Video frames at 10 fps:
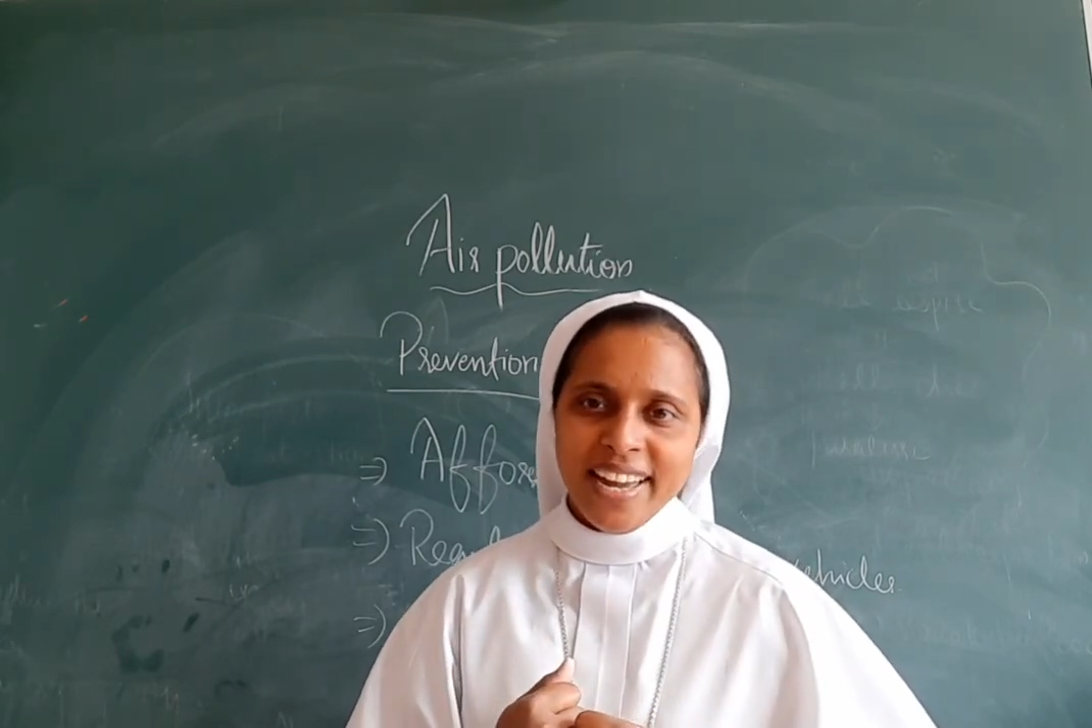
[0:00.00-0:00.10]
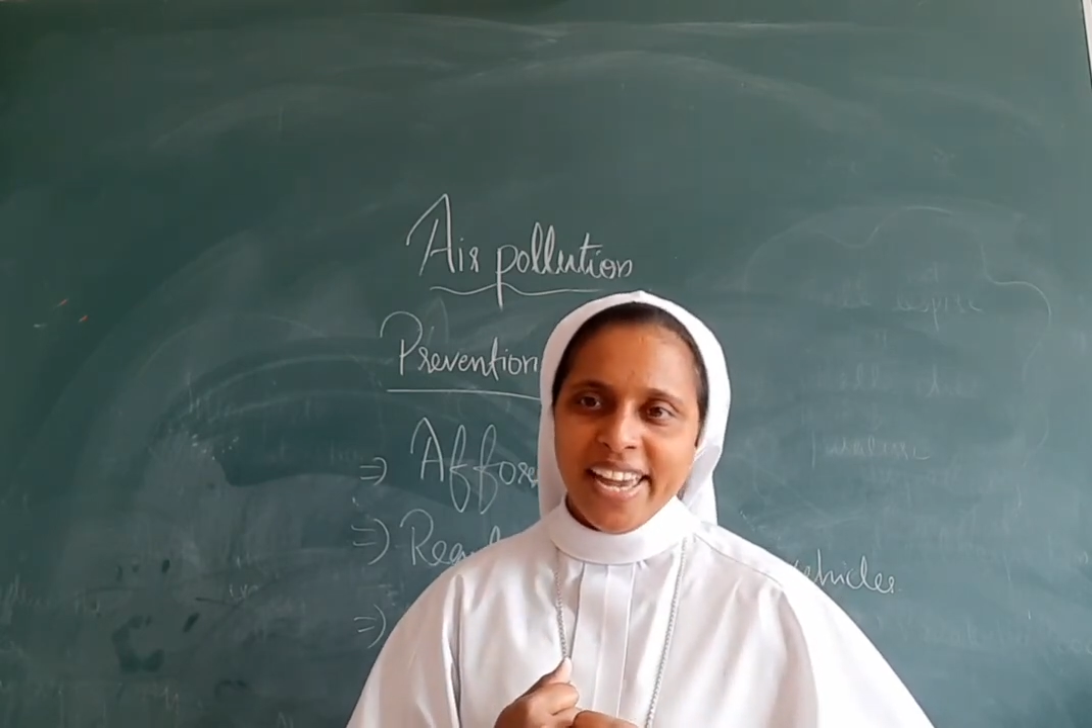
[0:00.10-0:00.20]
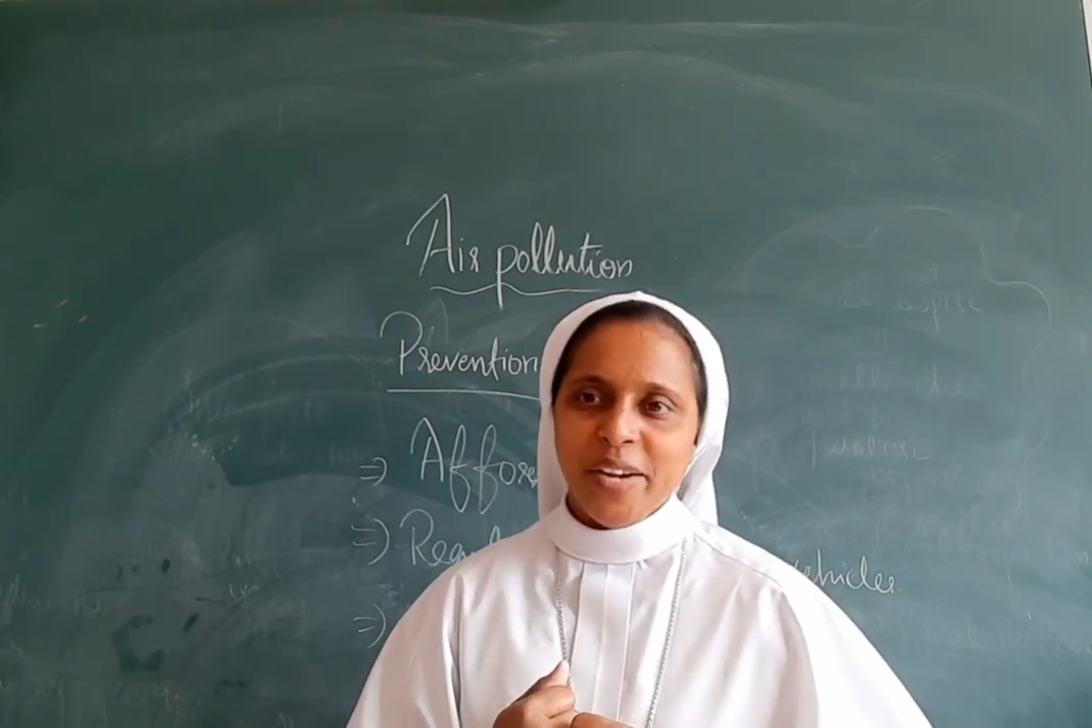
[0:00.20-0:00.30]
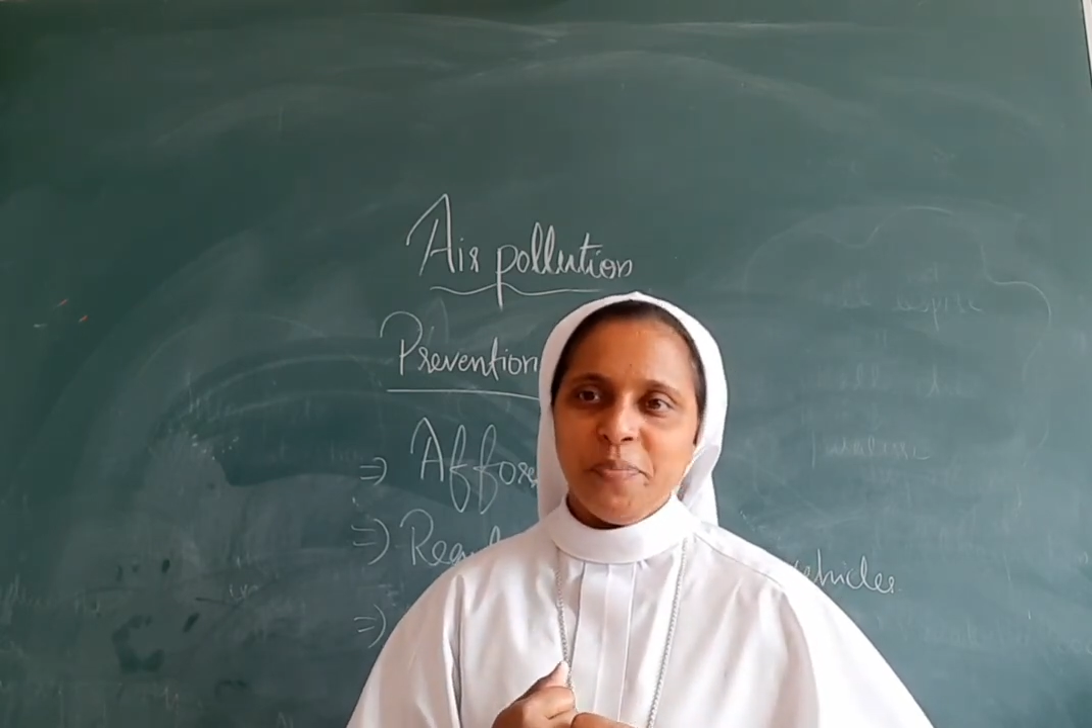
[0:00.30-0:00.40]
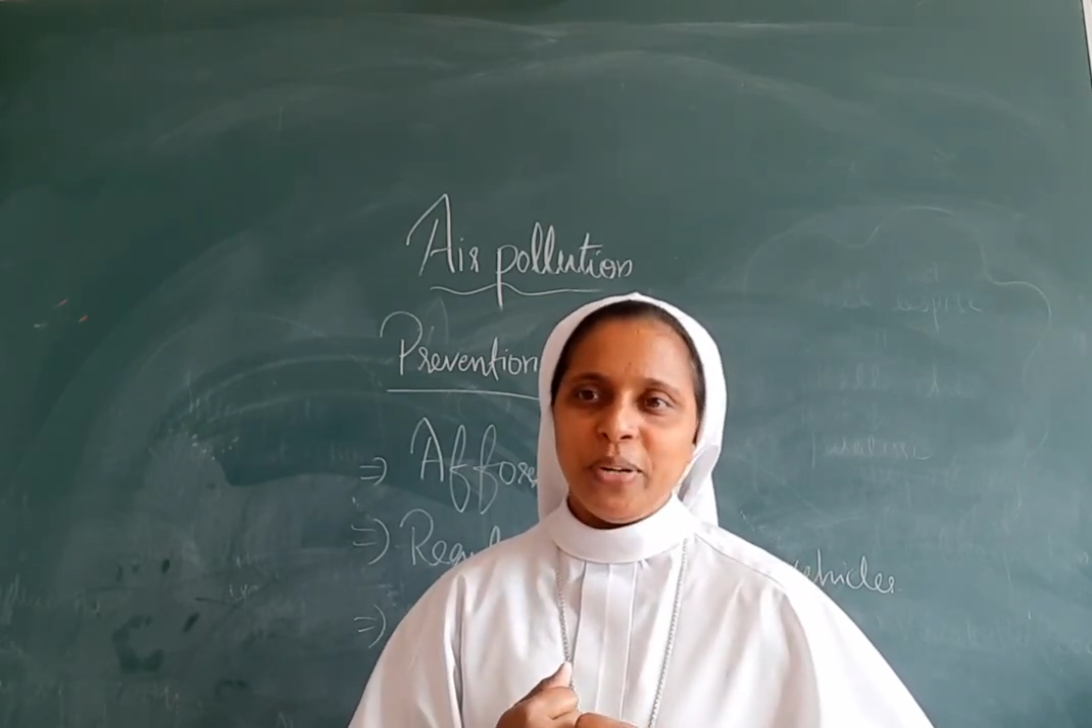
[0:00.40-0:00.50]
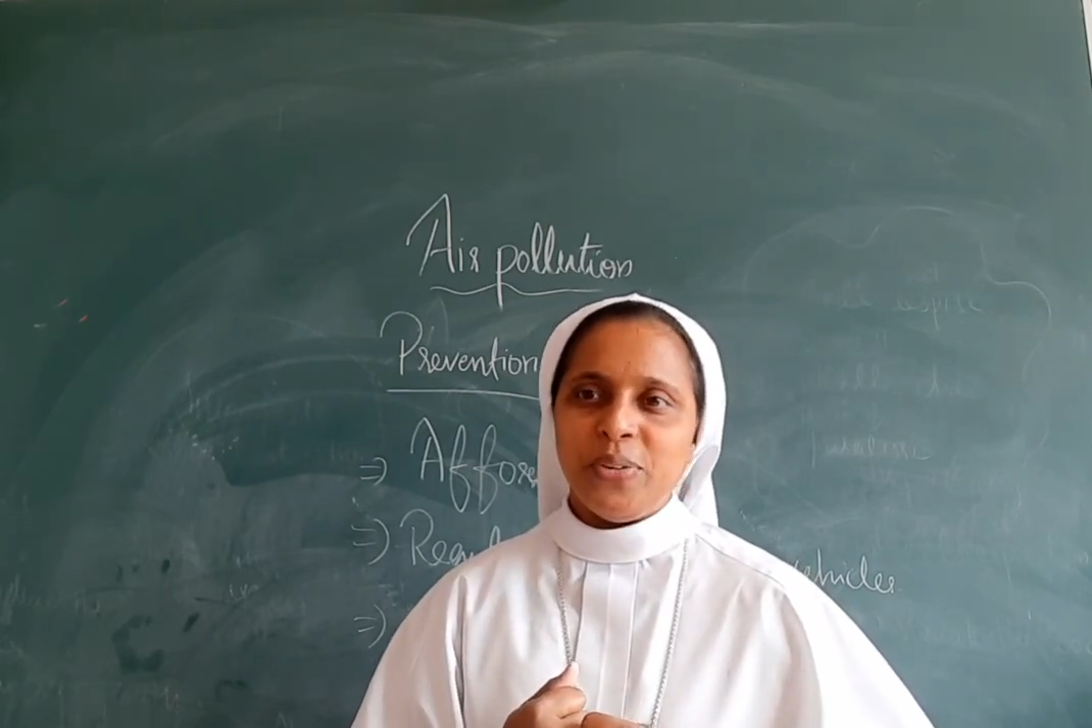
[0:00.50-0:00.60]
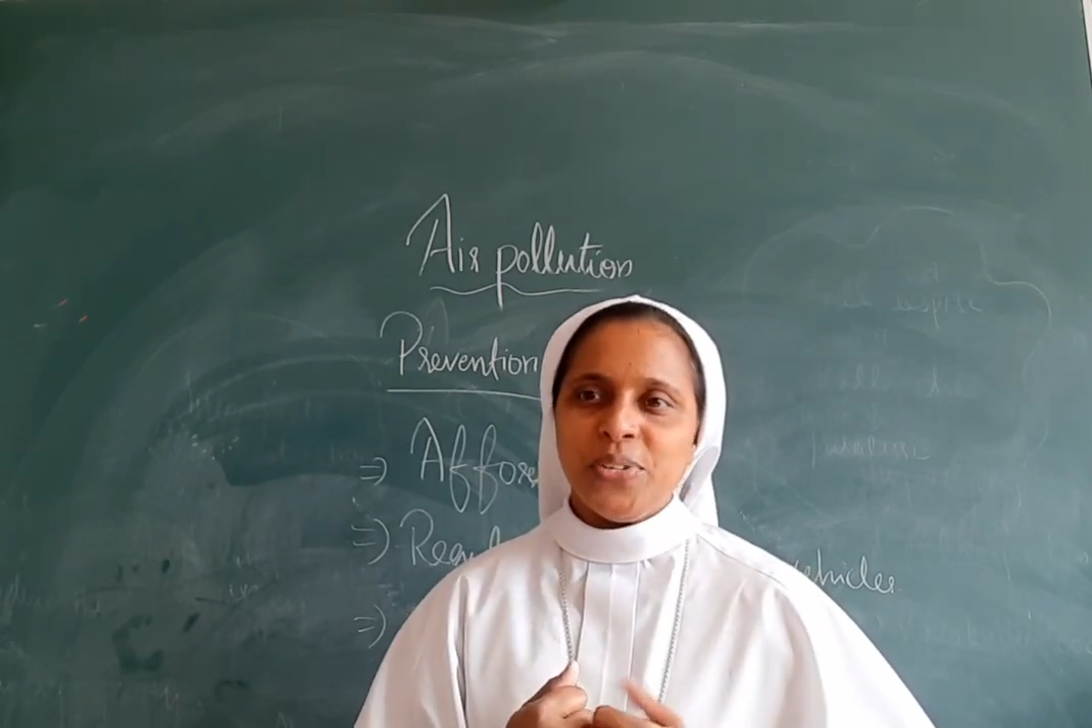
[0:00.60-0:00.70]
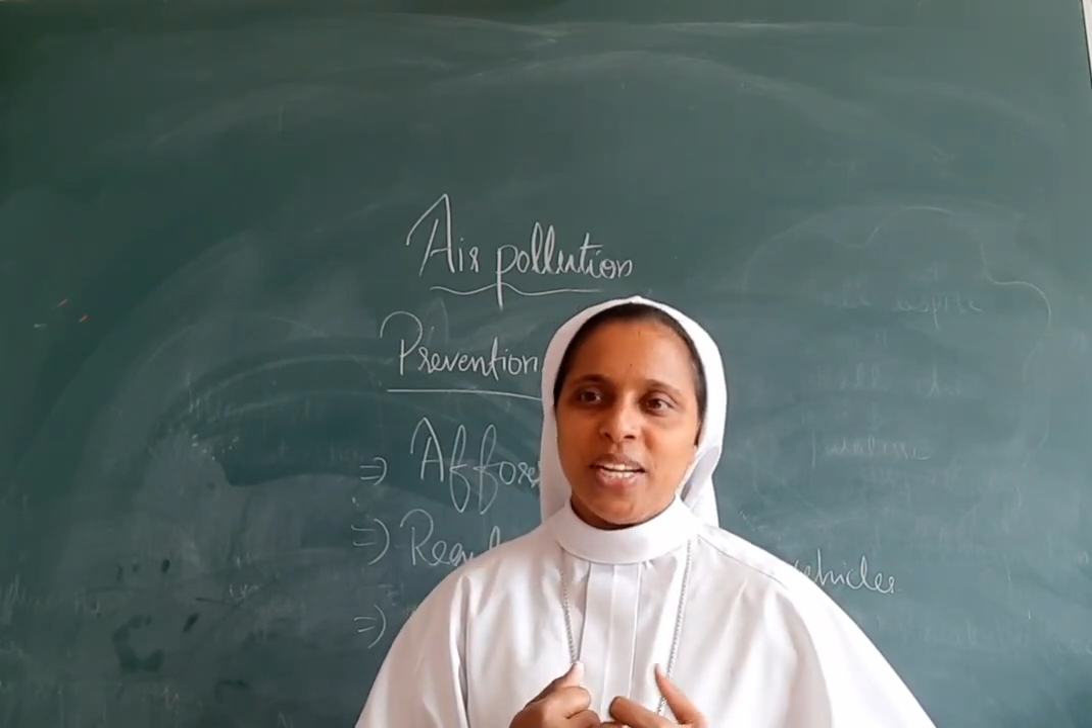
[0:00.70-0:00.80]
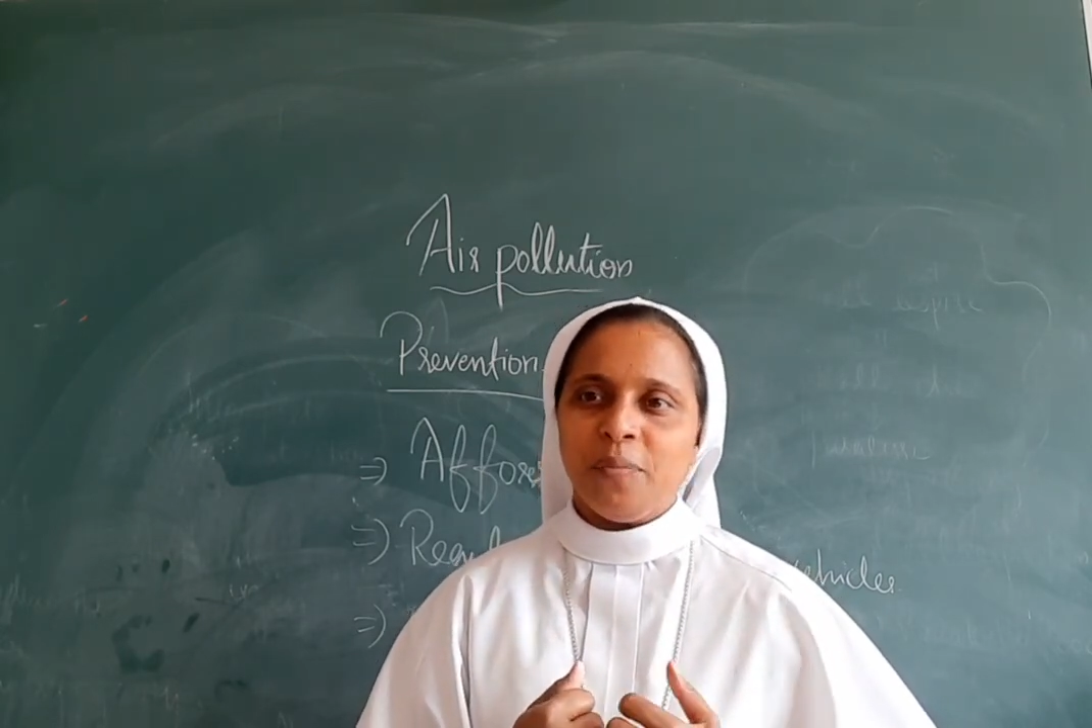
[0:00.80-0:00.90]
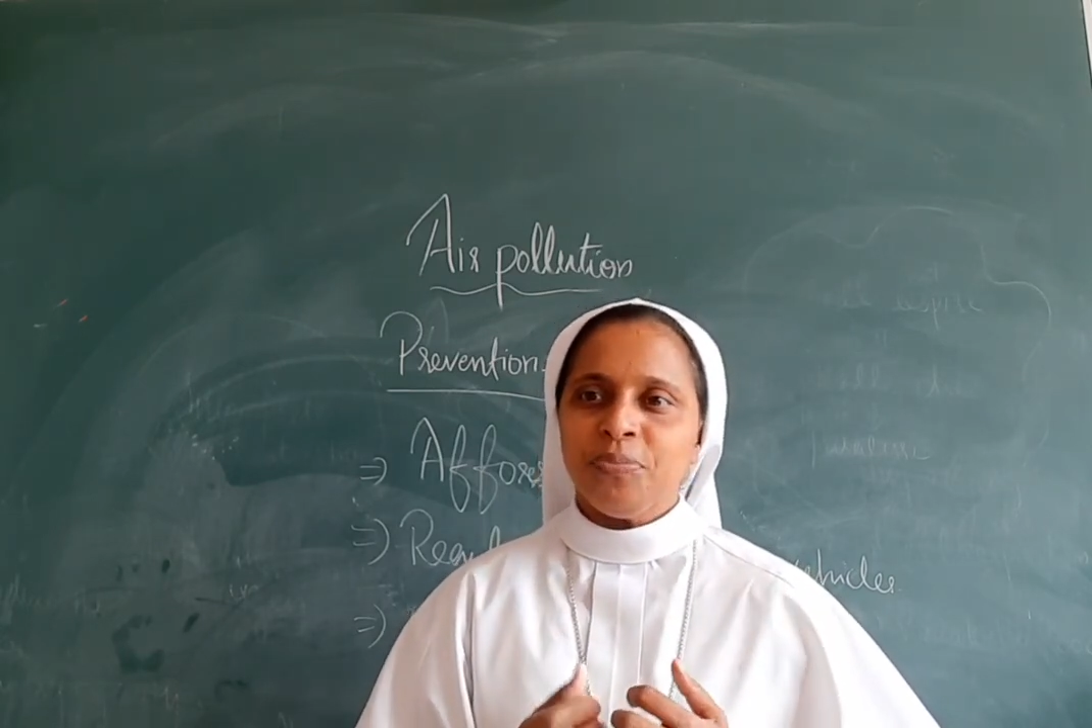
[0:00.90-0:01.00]
air
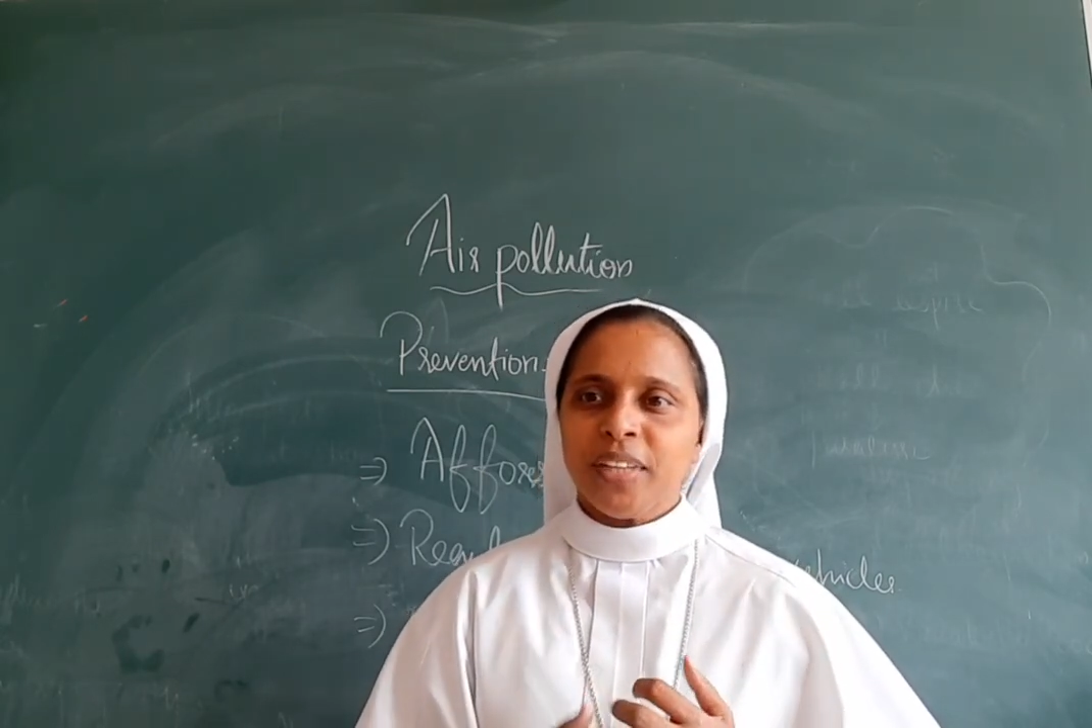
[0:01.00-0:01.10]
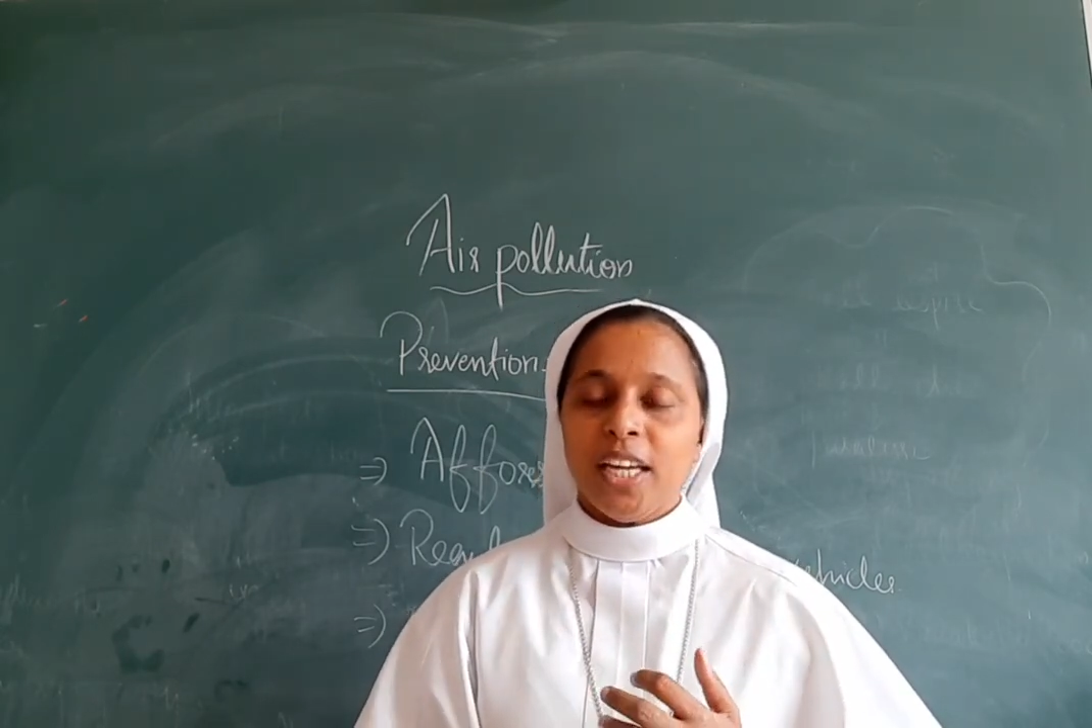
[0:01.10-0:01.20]
pollution.